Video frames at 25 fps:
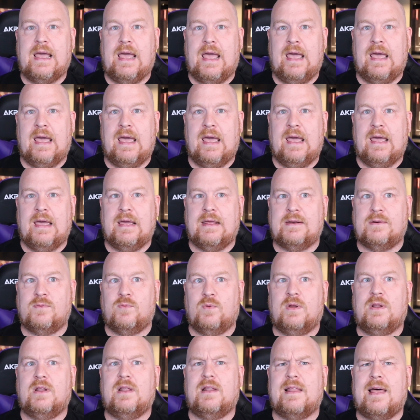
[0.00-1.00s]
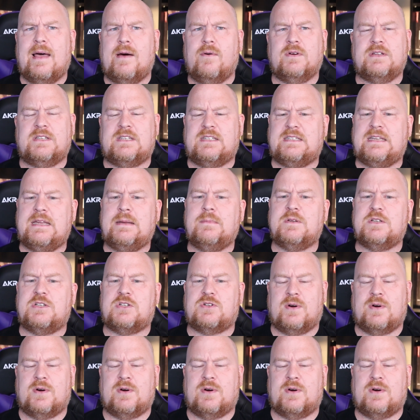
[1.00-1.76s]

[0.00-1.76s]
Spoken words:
and will allow a seamless